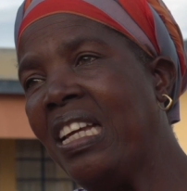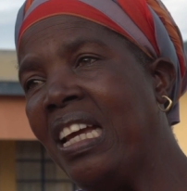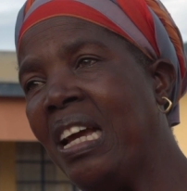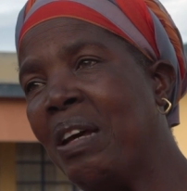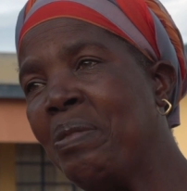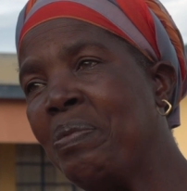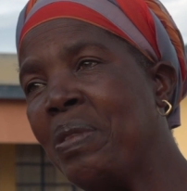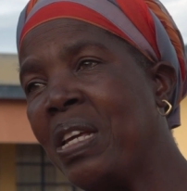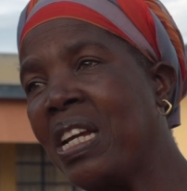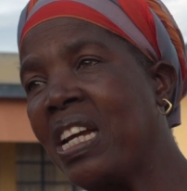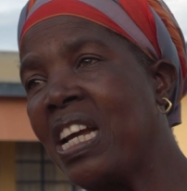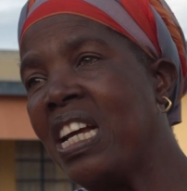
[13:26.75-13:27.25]

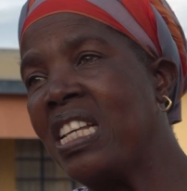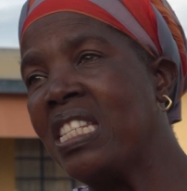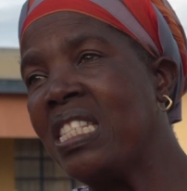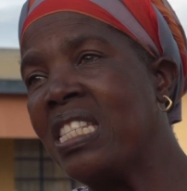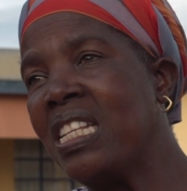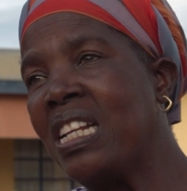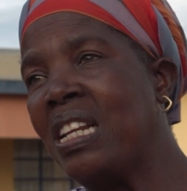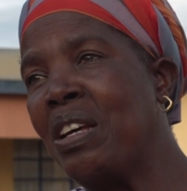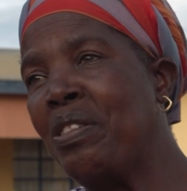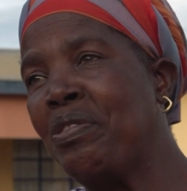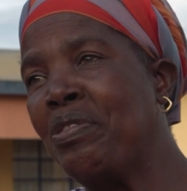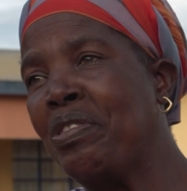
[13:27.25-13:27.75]
I'm the
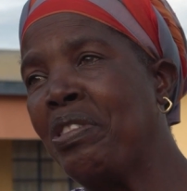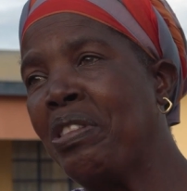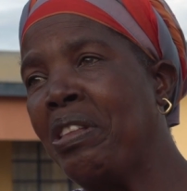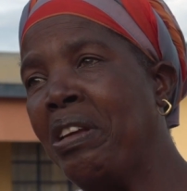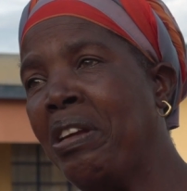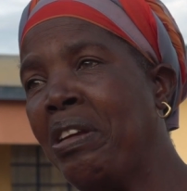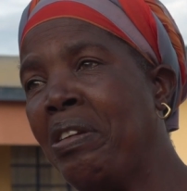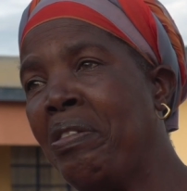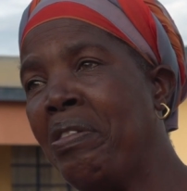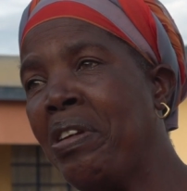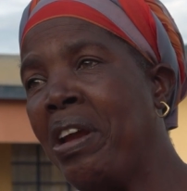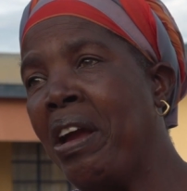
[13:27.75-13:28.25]
councillor for the
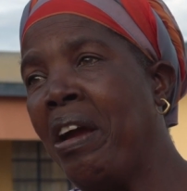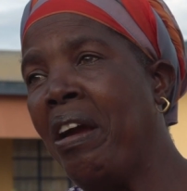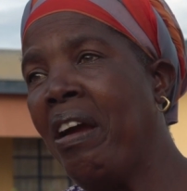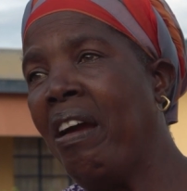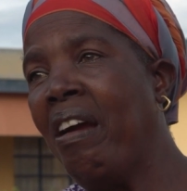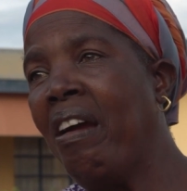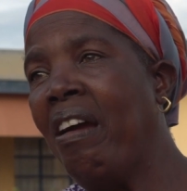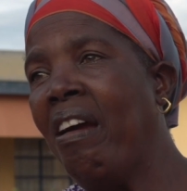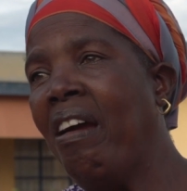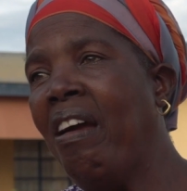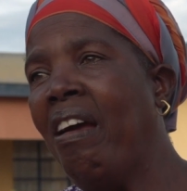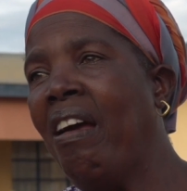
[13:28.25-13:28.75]
area,
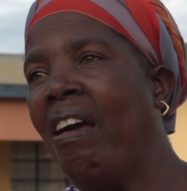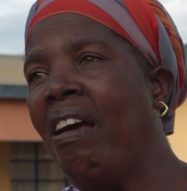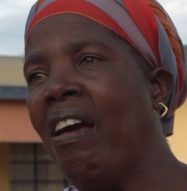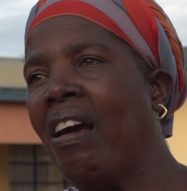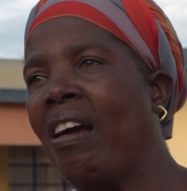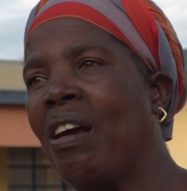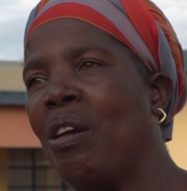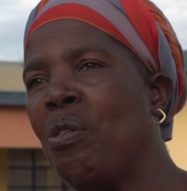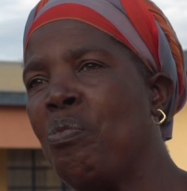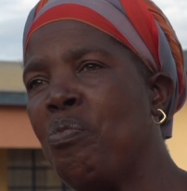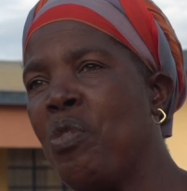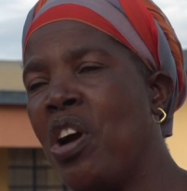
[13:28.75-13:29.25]

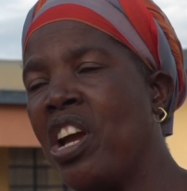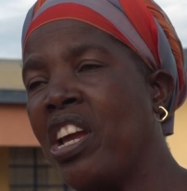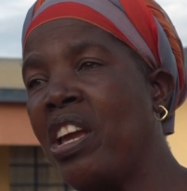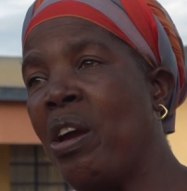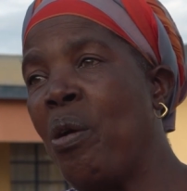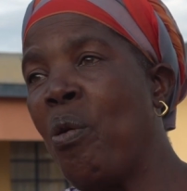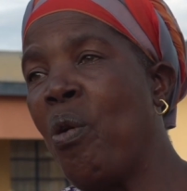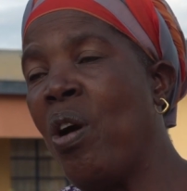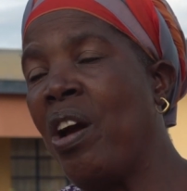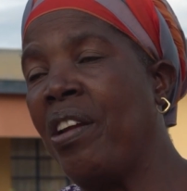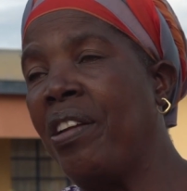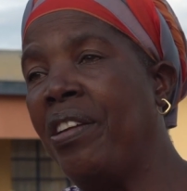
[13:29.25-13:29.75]

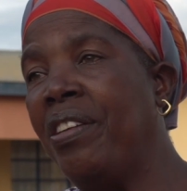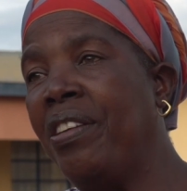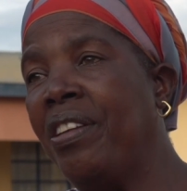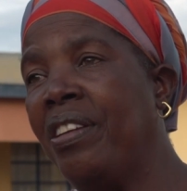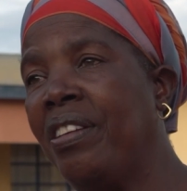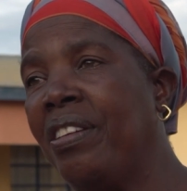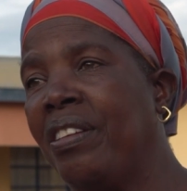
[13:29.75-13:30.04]
Kalumwange ward.